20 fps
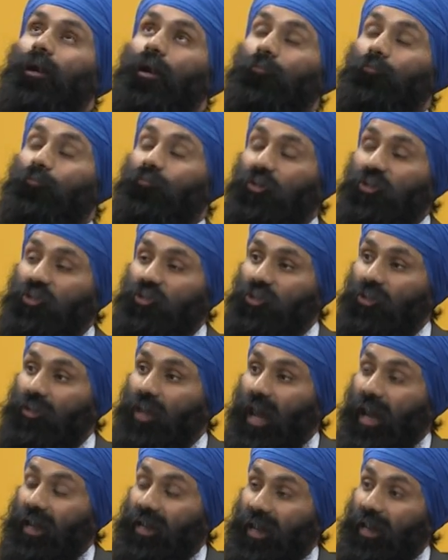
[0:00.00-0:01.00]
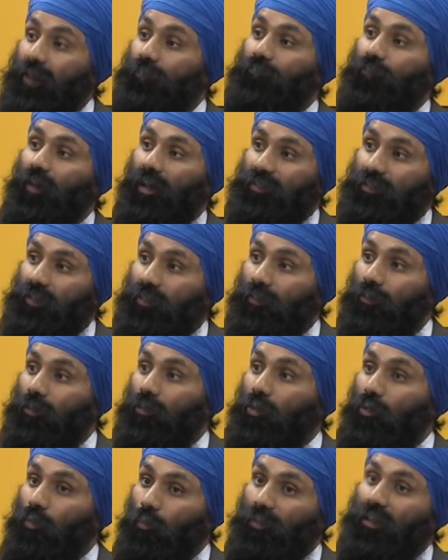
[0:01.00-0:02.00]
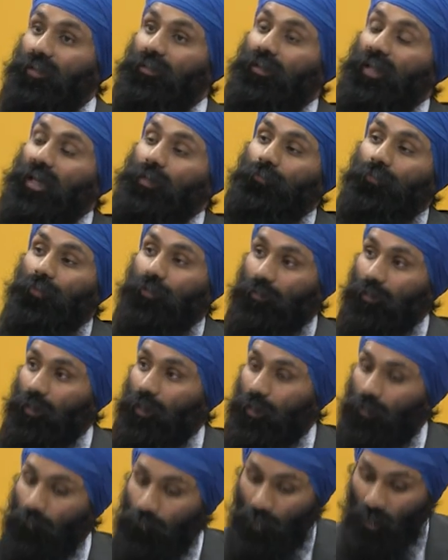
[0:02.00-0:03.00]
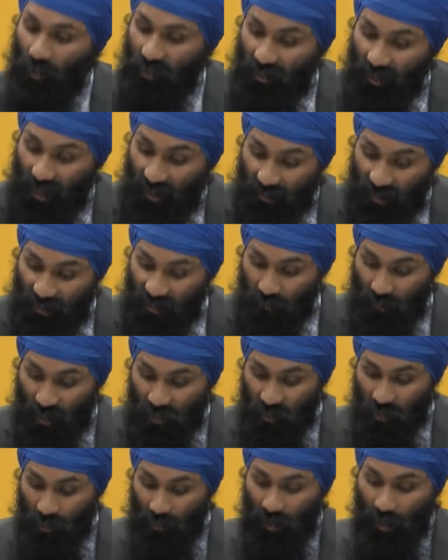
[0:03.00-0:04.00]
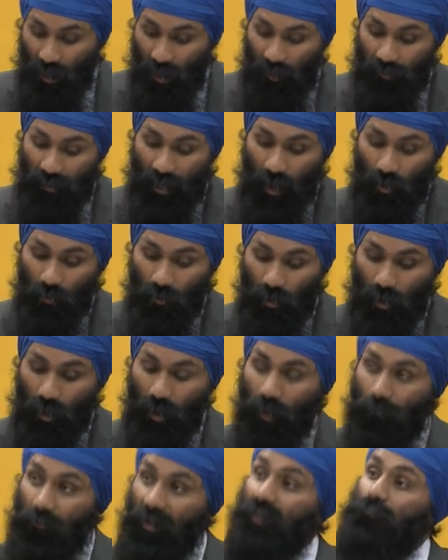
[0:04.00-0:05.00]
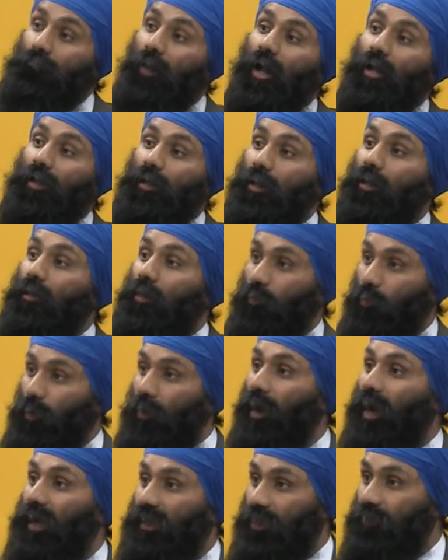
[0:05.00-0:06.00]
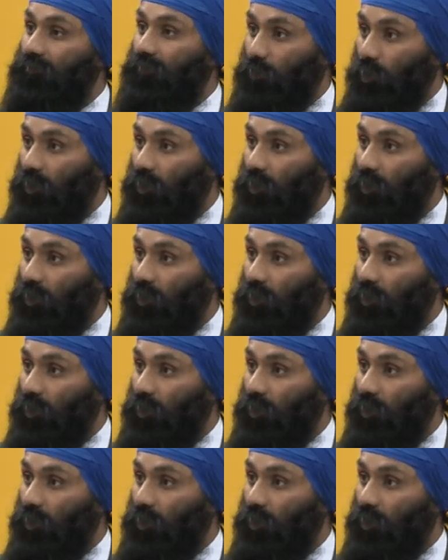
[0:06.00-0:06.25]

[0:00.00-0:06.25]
friction and infighting within the Labour Party, as I mentioned. Now, where I live in